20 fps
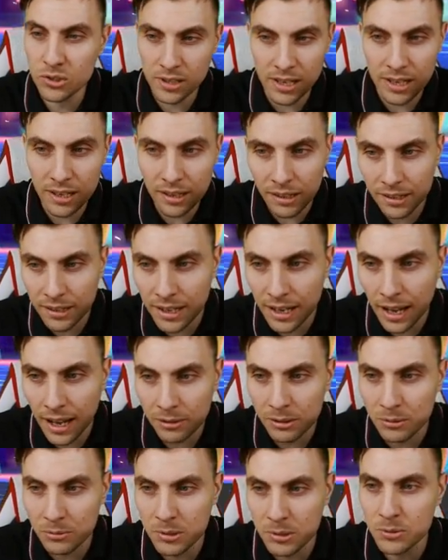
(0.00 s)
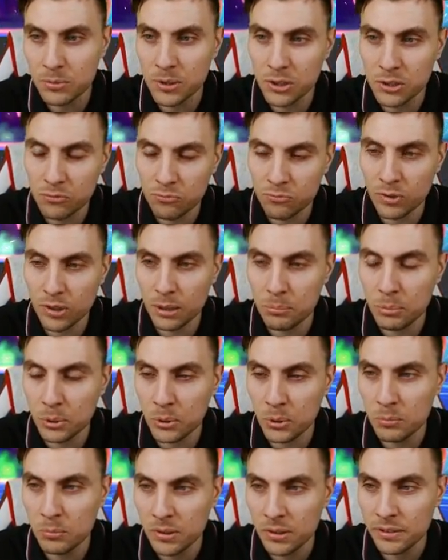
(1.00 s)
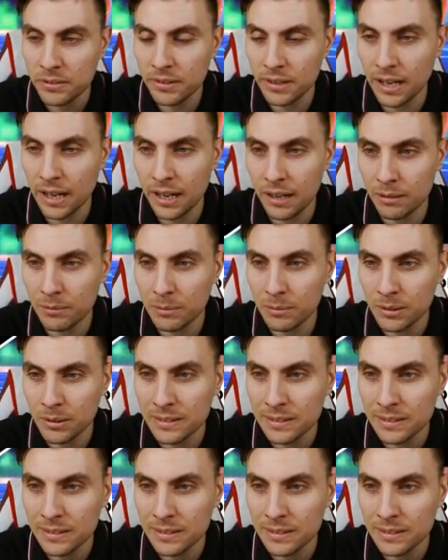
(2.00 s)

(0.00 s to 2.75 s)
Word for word: thinking now, do we switch in Rillaboom now?